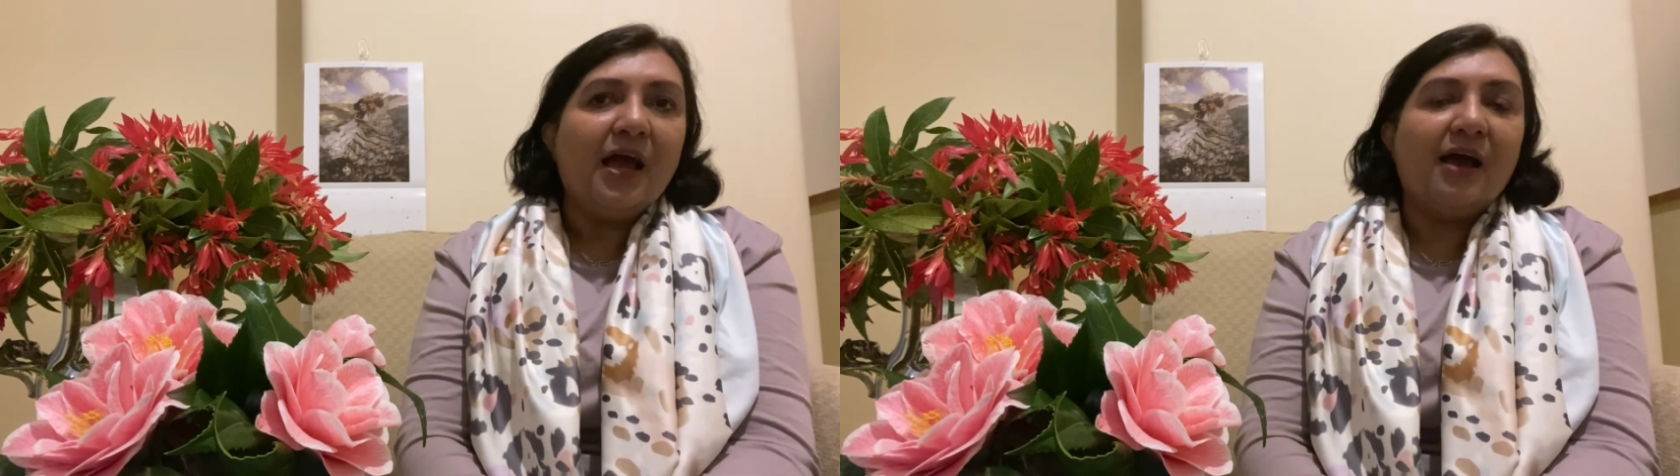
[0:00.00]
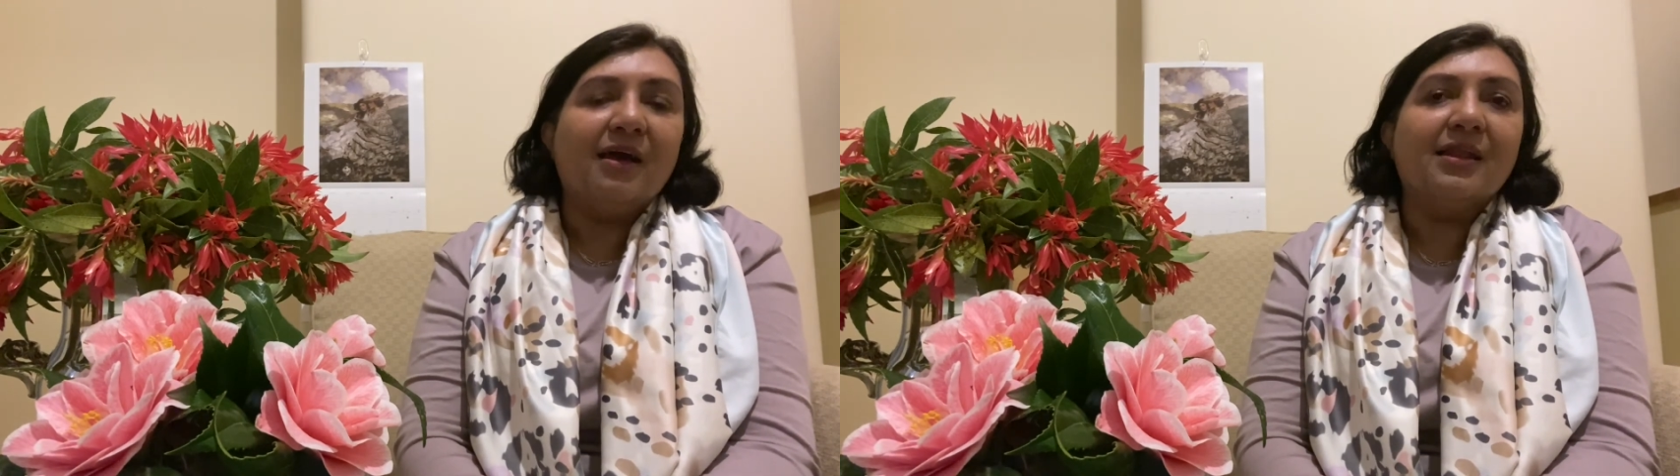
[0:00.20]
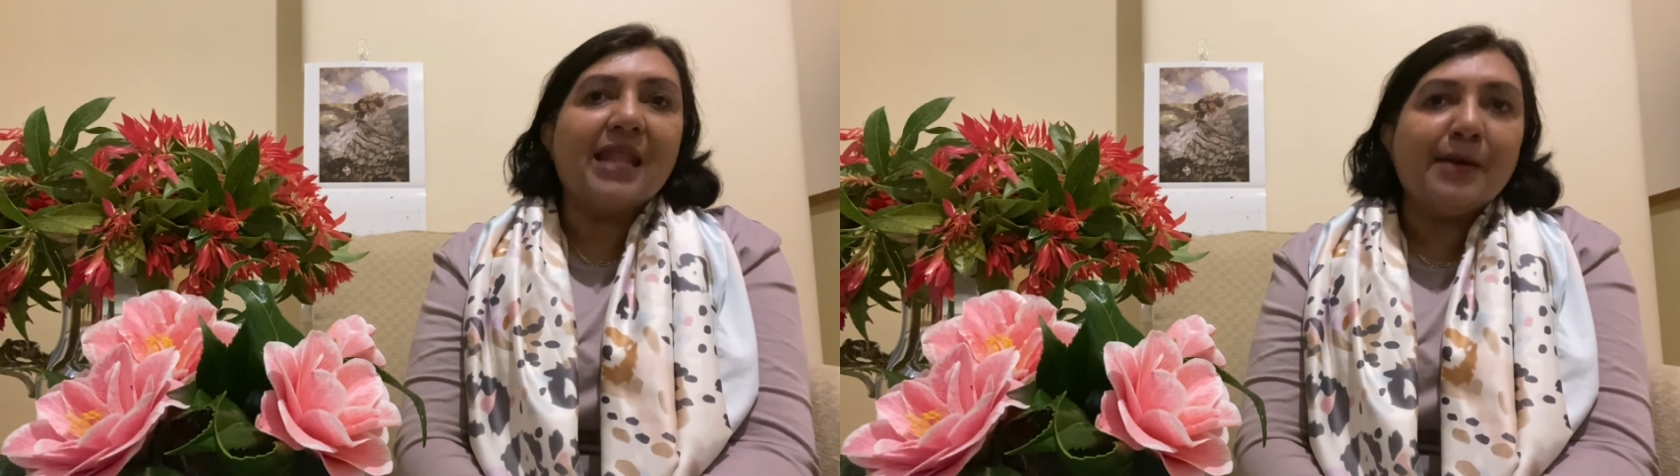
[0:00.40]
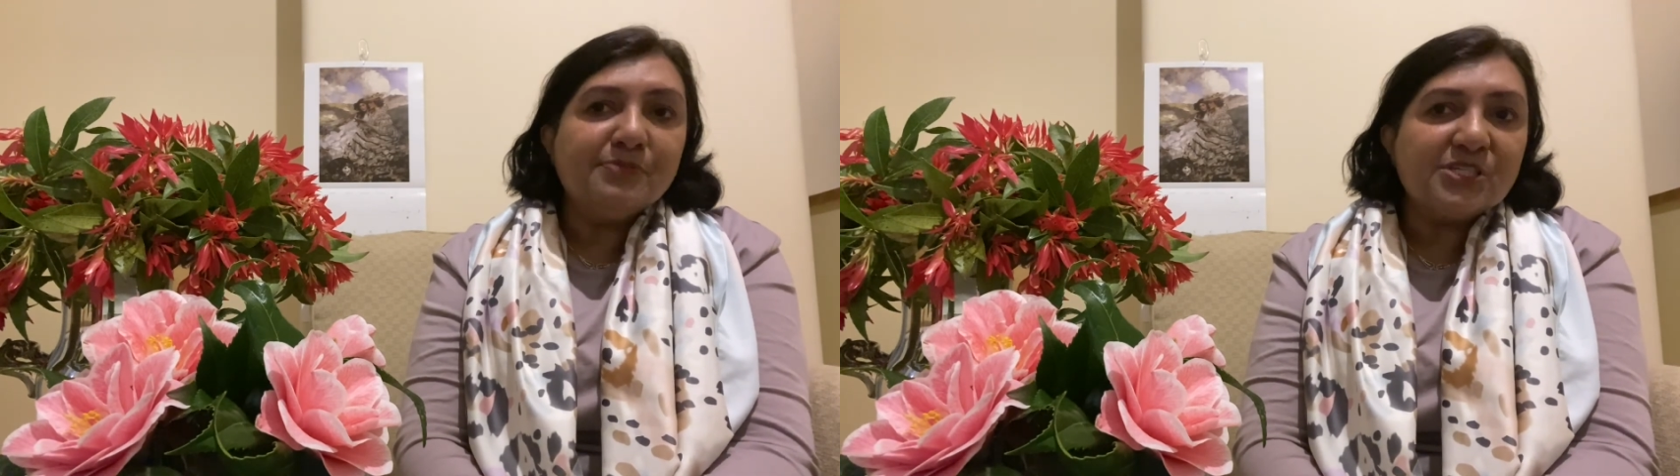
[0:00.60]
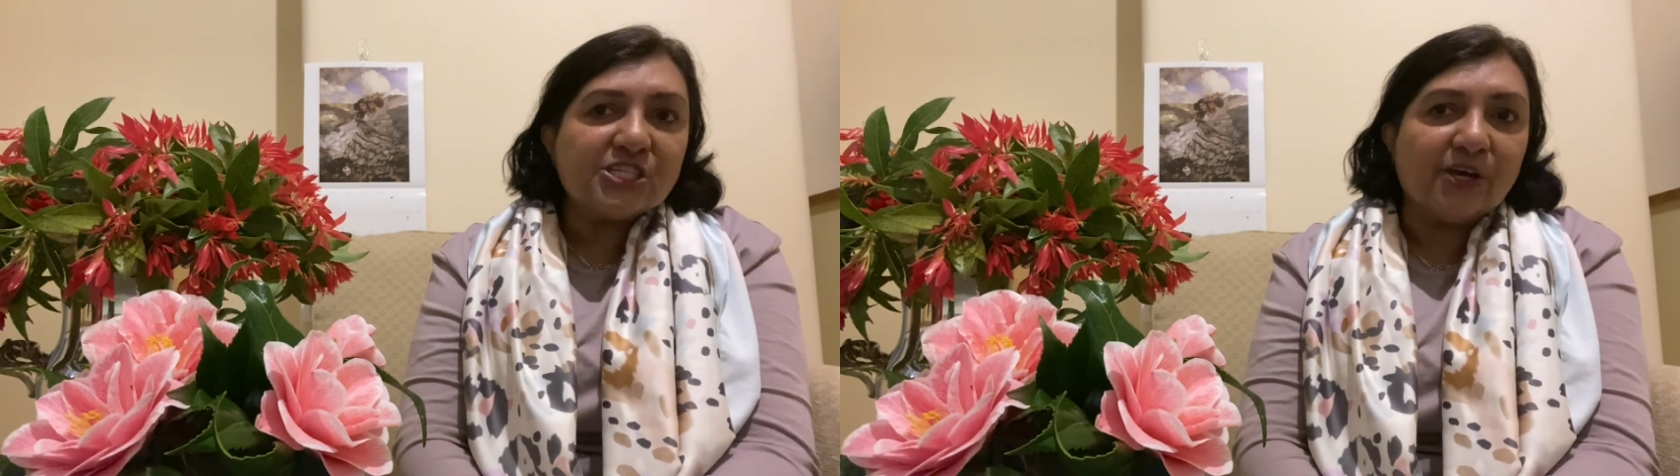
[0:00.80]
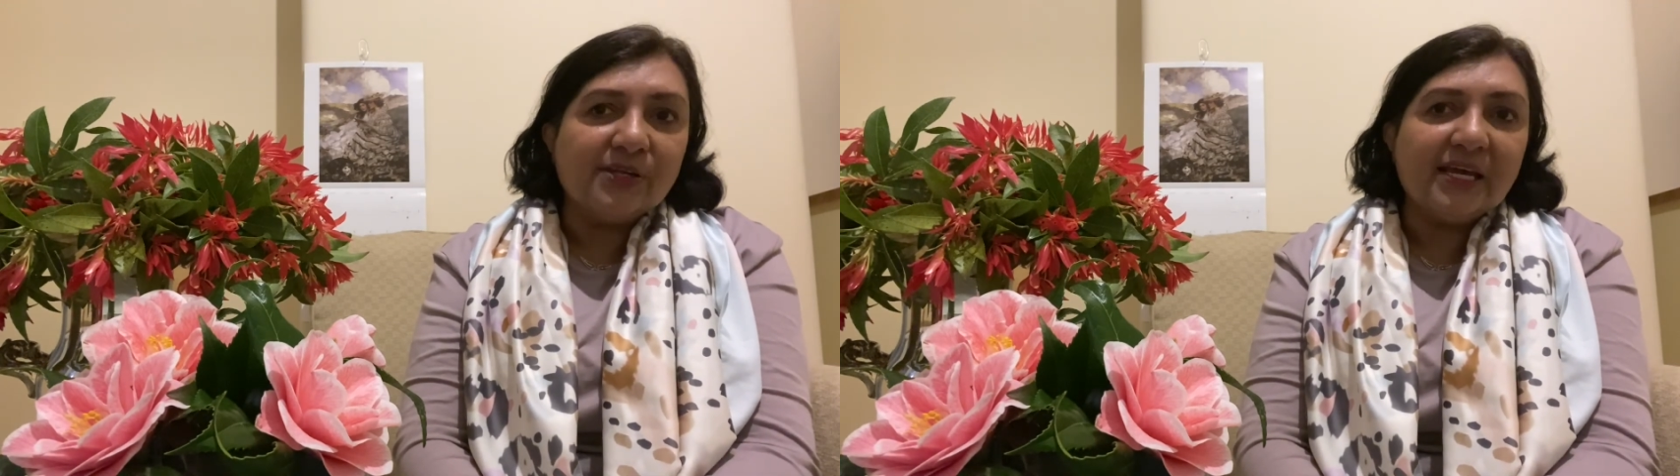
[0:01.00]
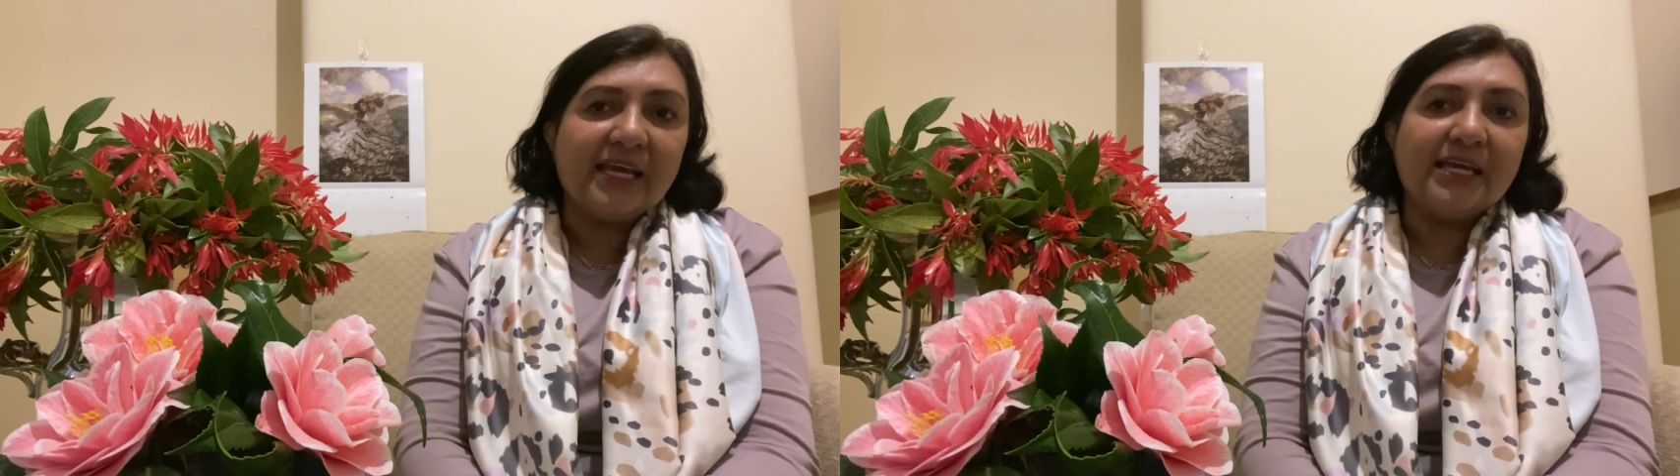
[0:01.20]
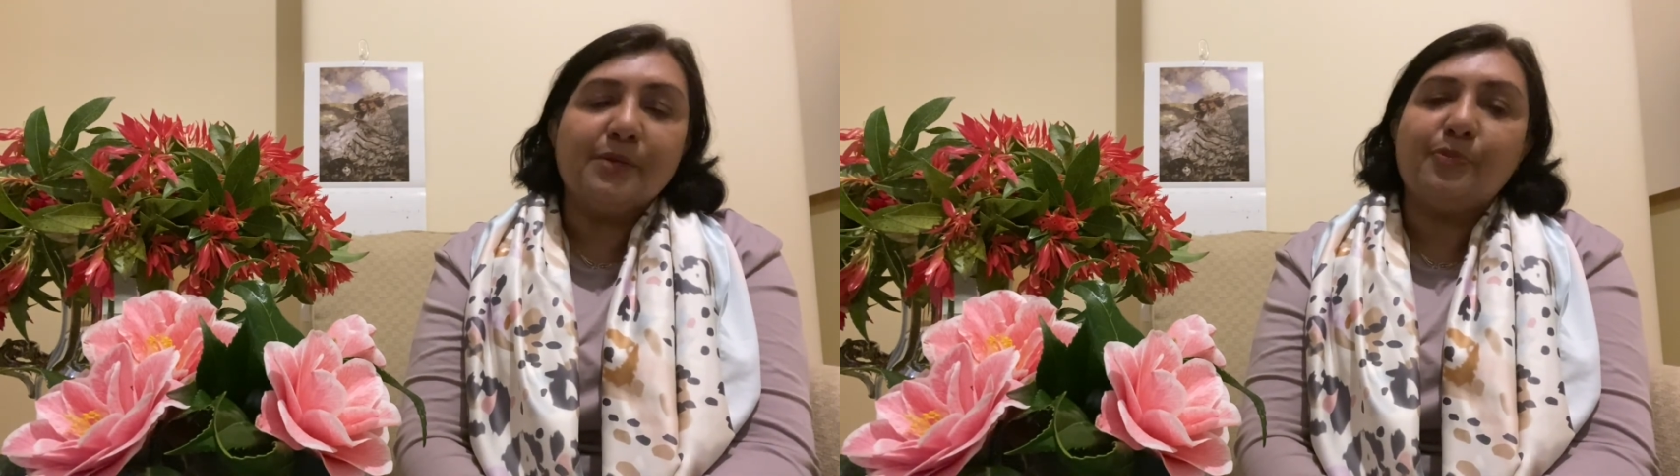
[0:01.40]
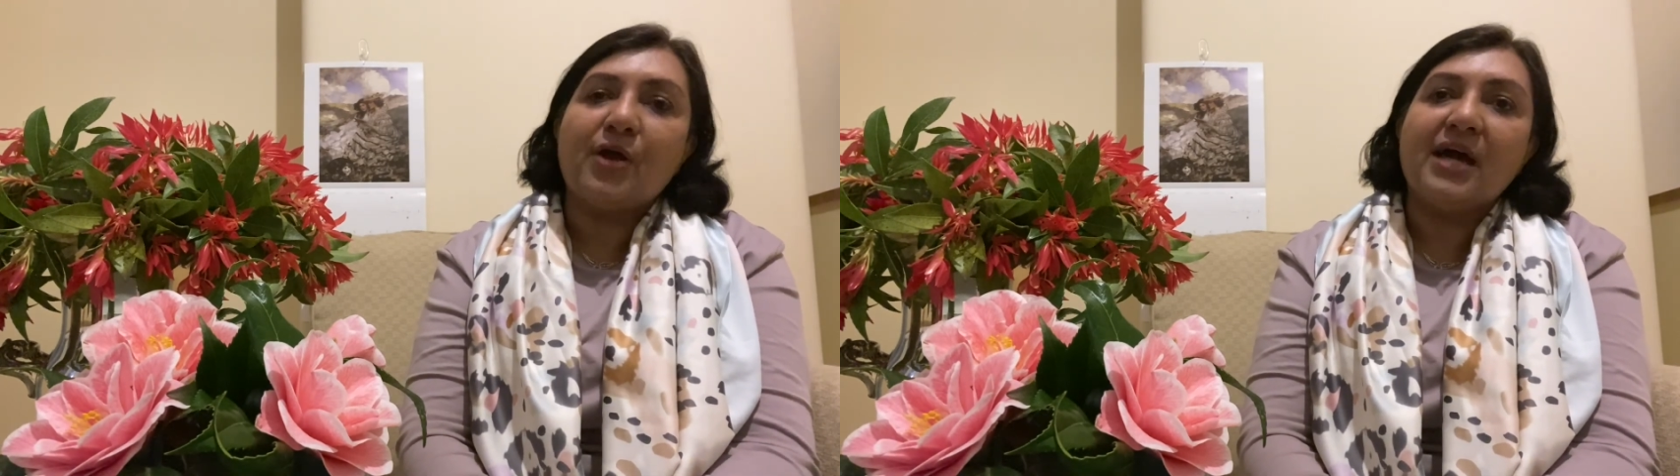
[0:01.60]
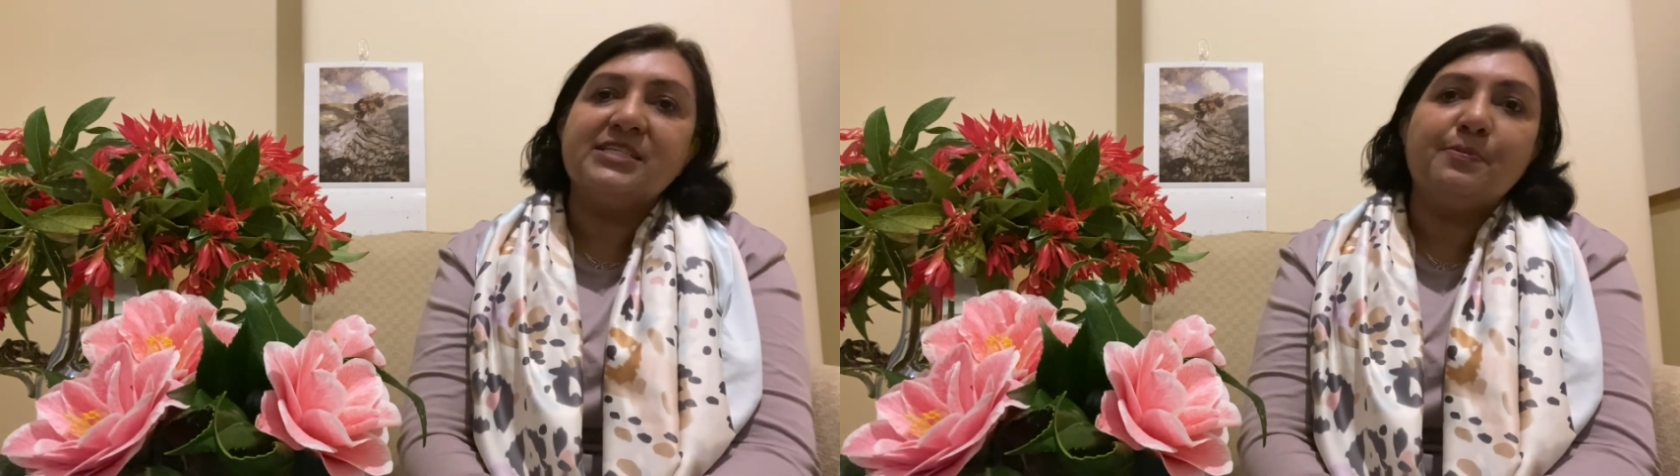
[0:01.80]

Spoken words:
Lambton in Pride